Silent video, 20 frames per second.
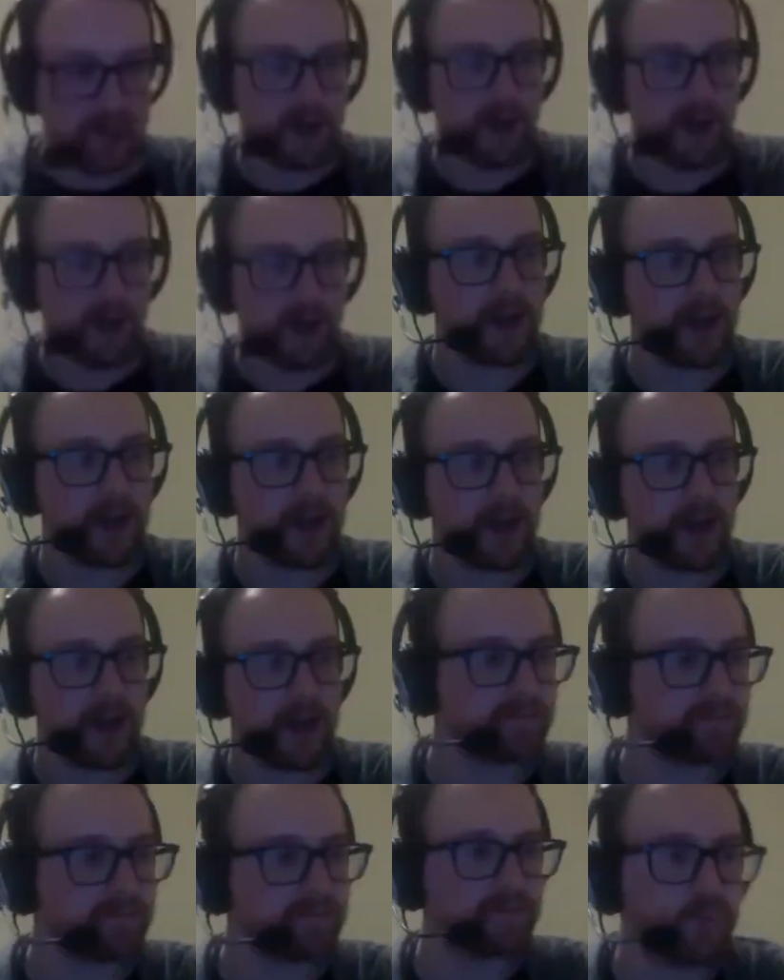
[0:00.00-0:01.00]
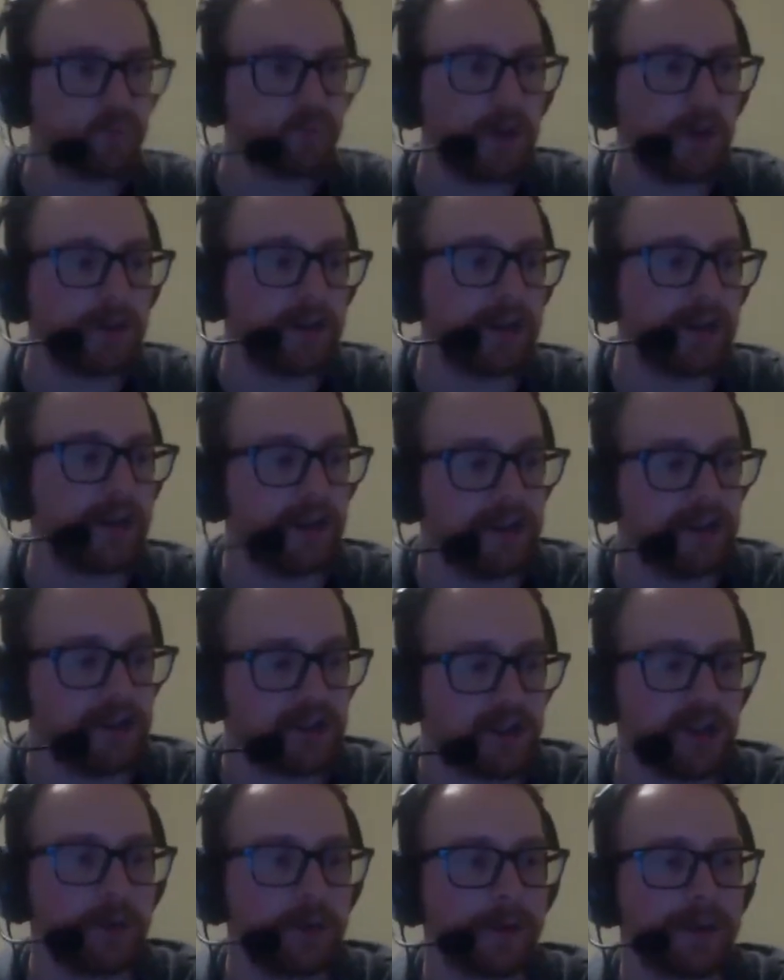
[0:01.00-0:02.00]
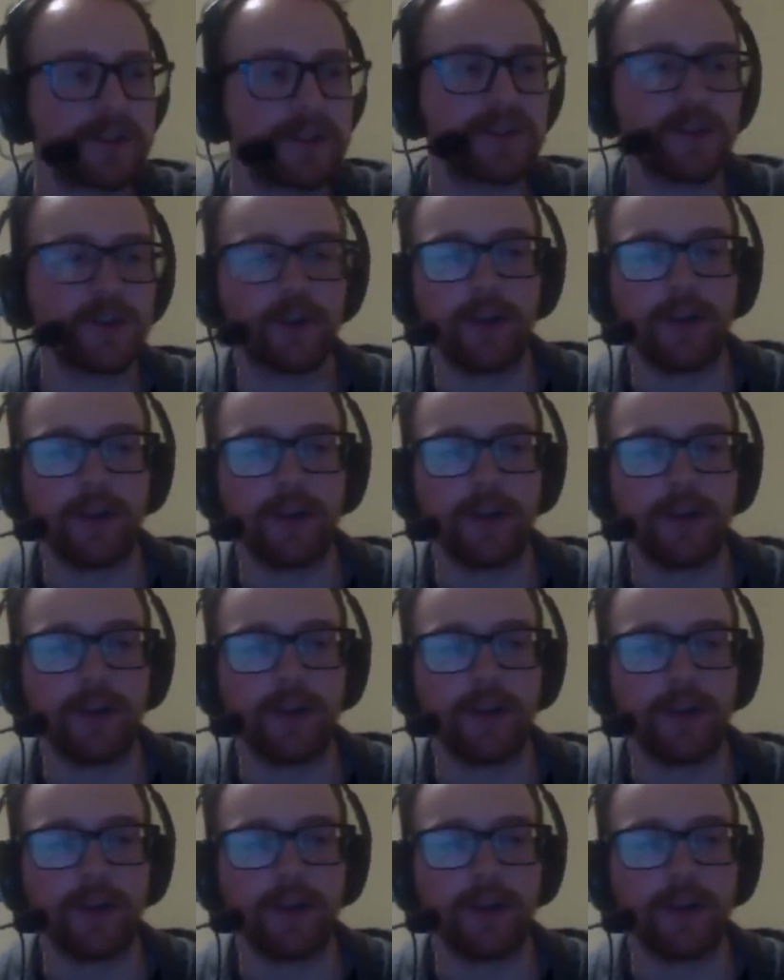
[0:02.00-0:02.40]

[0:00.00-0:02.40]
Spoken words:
Well, yeah. Initially, when I saw it,